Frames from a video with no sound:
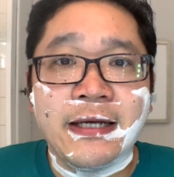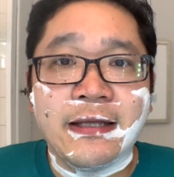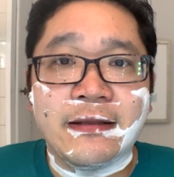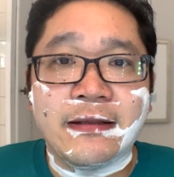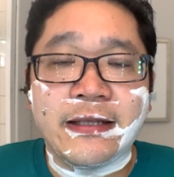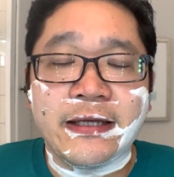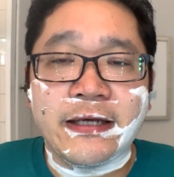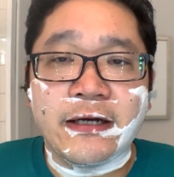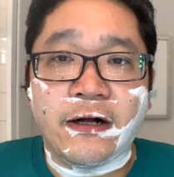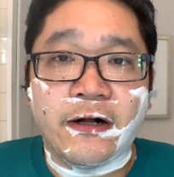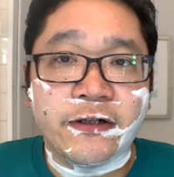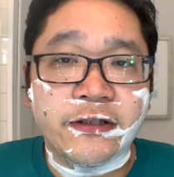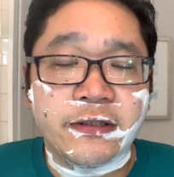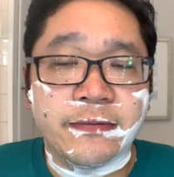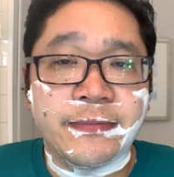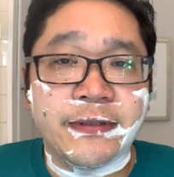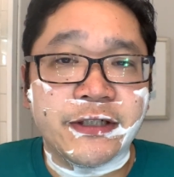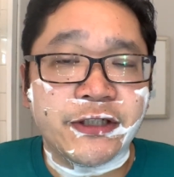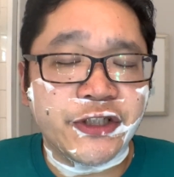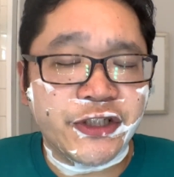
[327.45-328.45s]
the
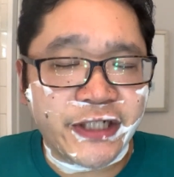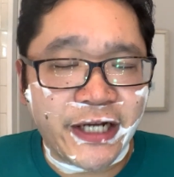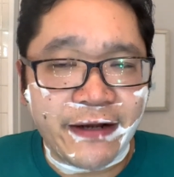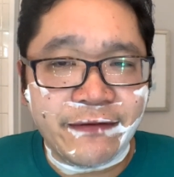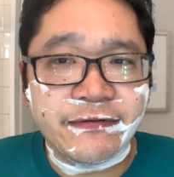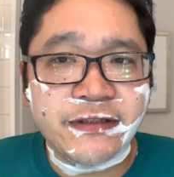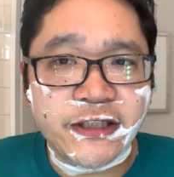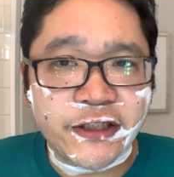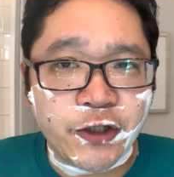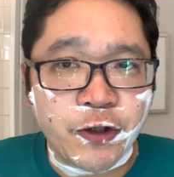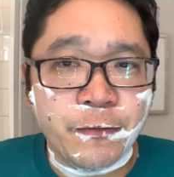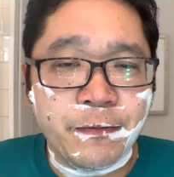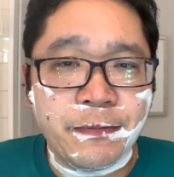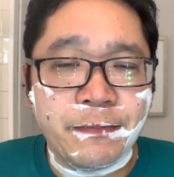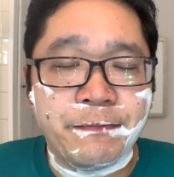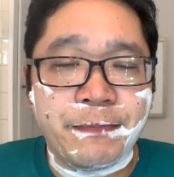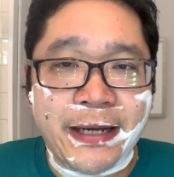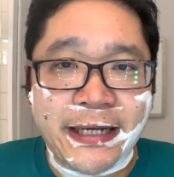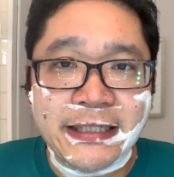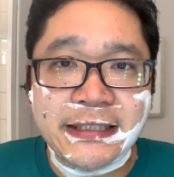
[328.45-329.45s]
Ultima shave
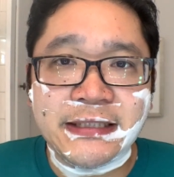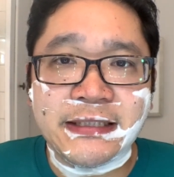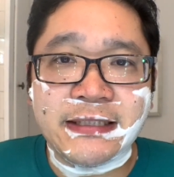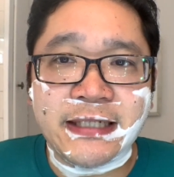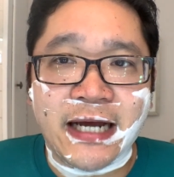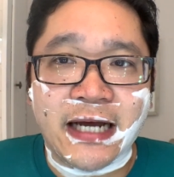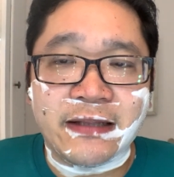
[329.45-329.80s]
soap base,